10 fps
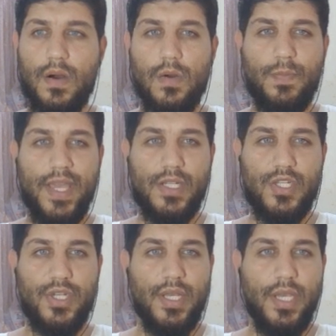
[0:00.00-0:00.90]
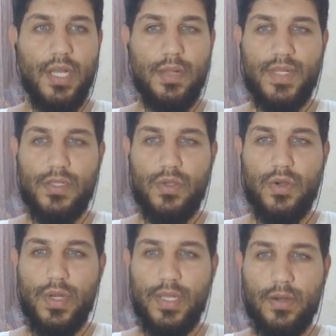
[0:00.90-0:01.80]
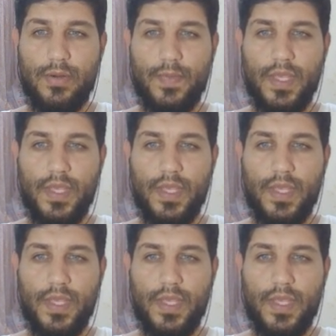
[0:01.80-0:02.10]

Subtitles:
on page element earlier.